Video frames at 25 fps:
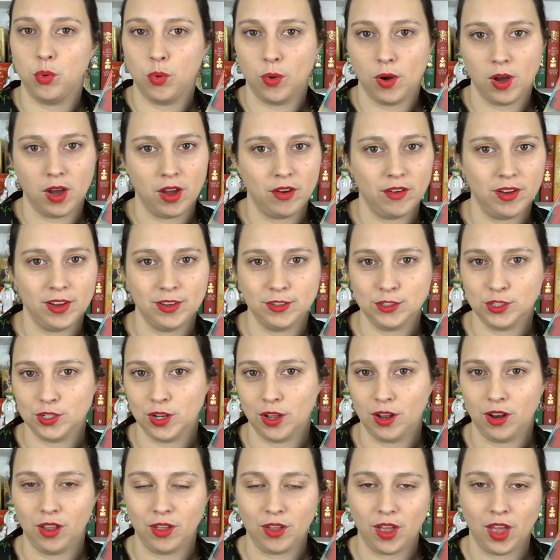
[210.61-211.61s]
Poirot,
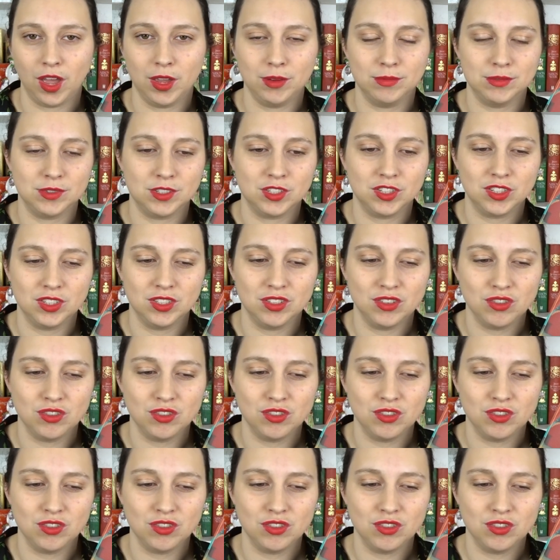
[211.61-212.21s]
Sherlock Holmes.